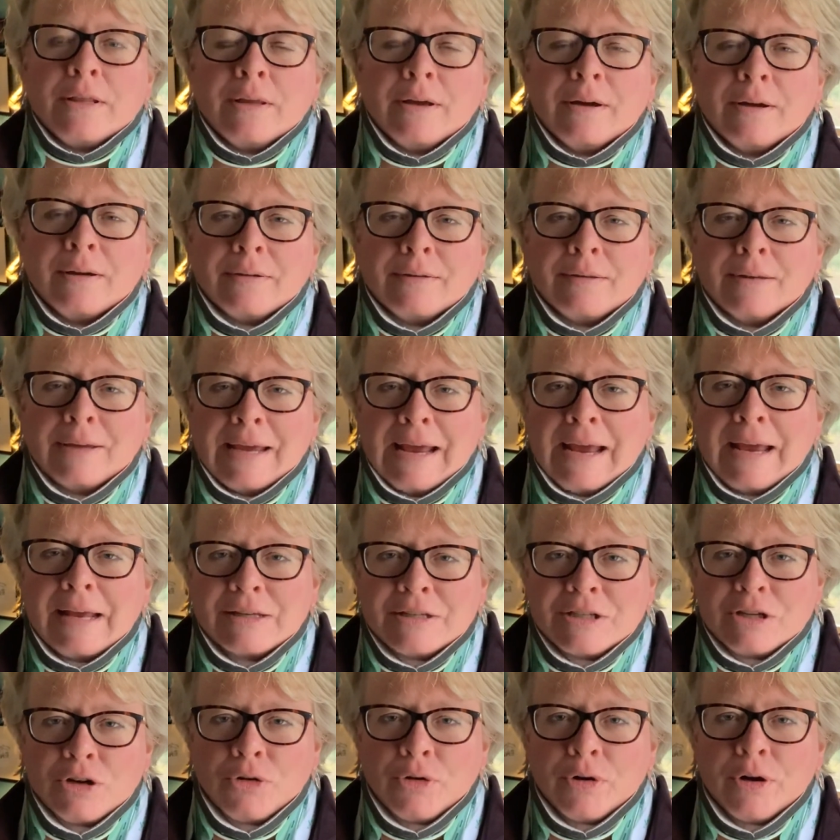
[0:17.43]
the
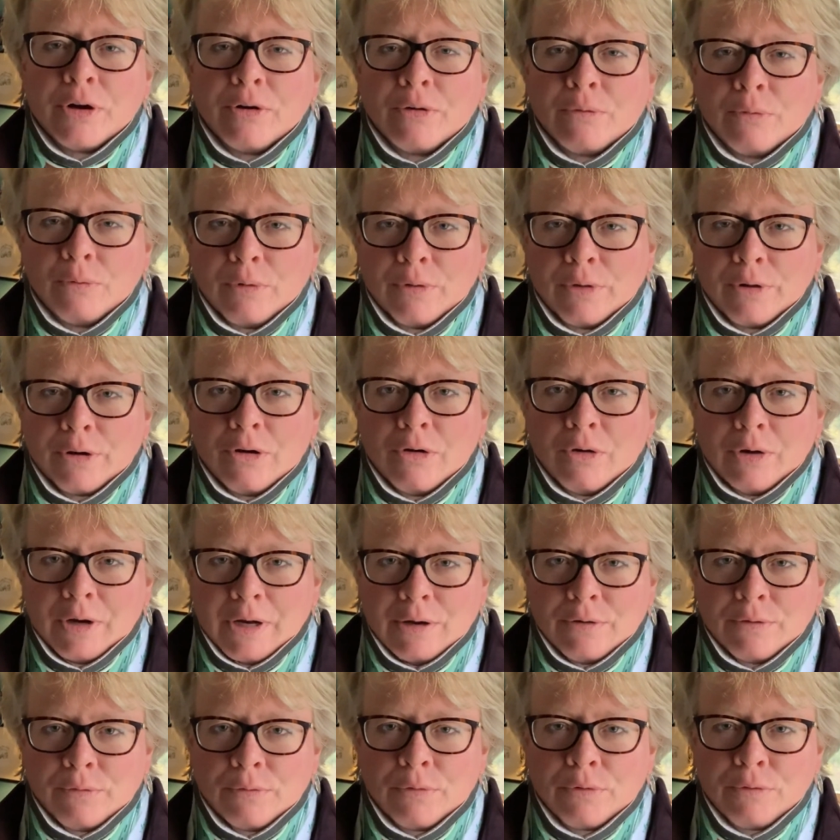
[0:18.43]
anterior, where they're going
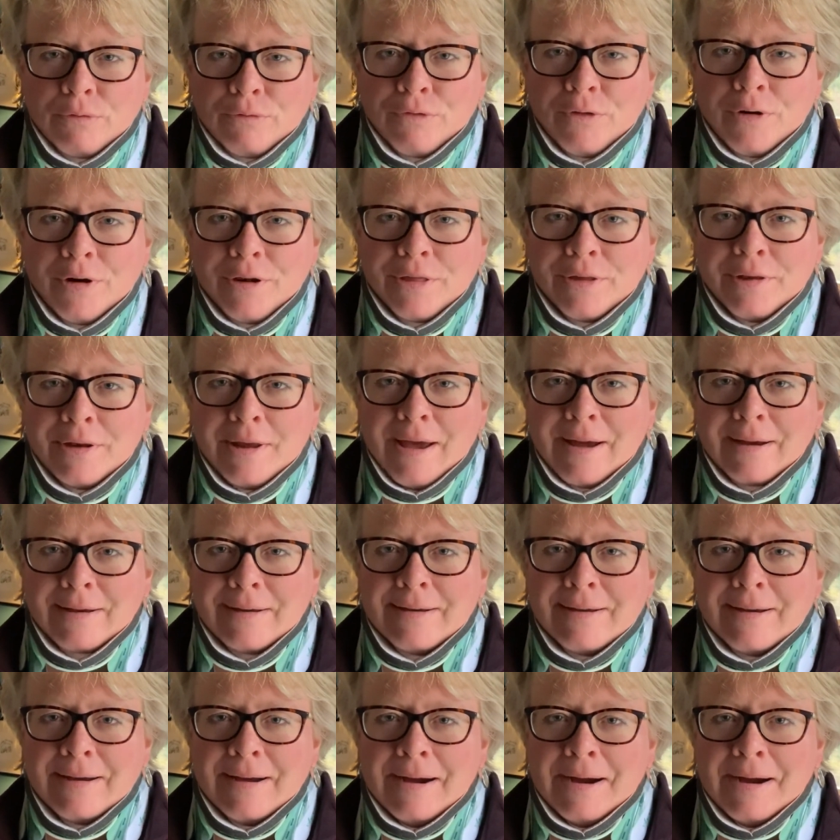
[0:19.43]
in through the front of the neck,